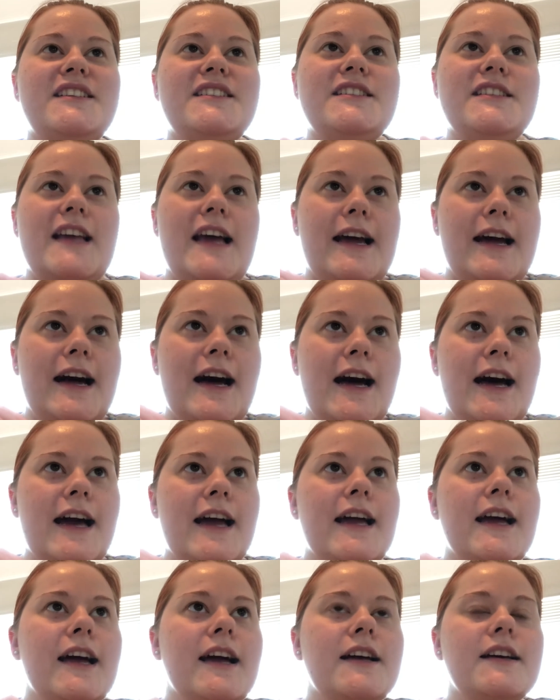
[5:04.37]

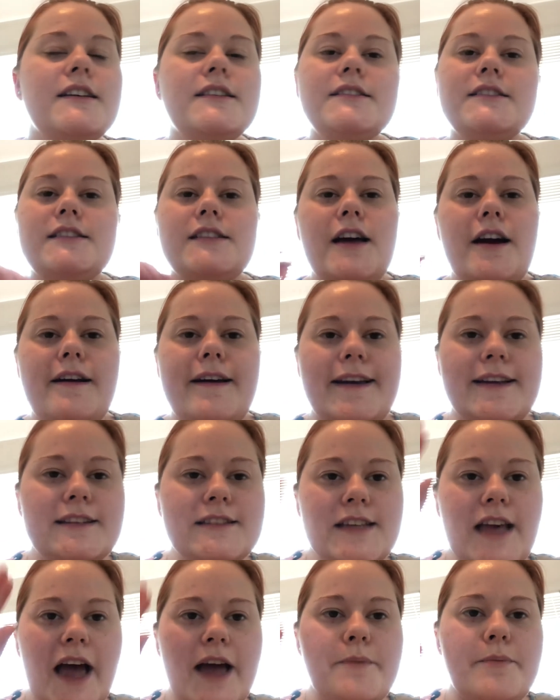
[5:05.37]
Shanghai. Sorry,
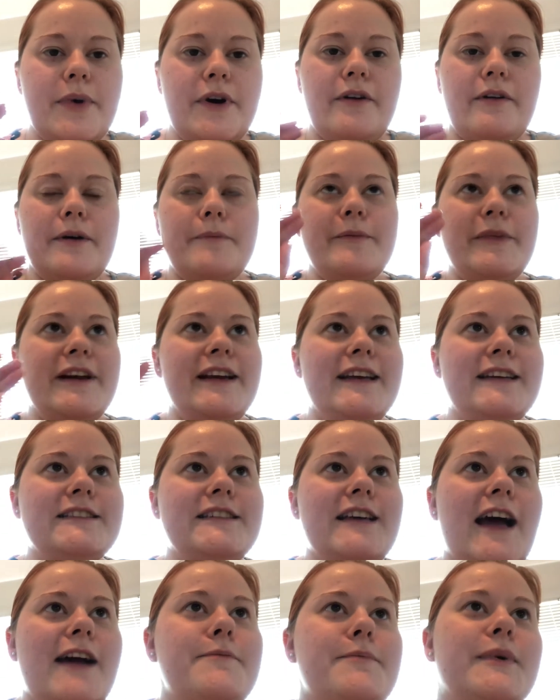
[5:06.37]
typo, I'm reading
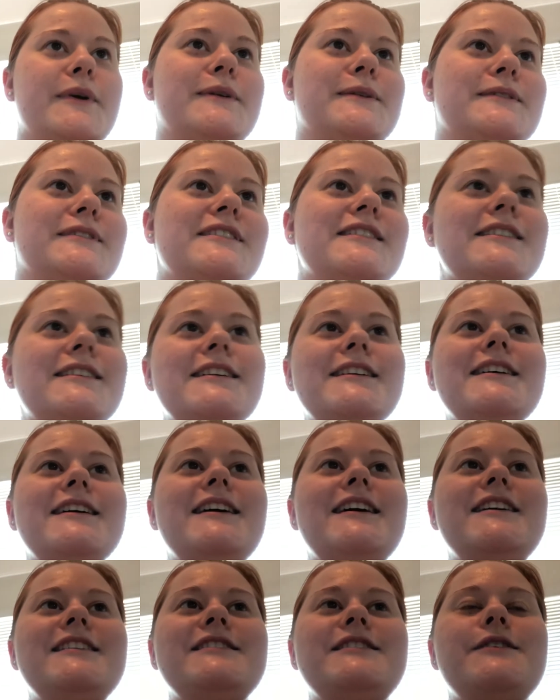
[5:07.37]
typos.
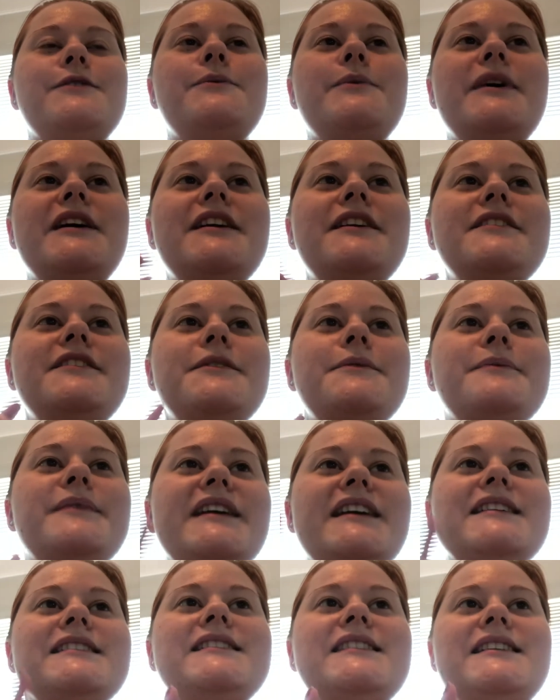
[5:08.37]
So what are the
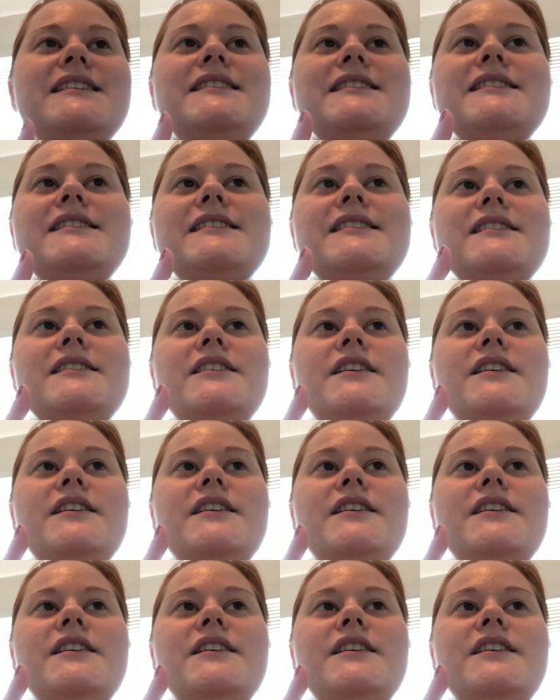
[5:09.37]
reasons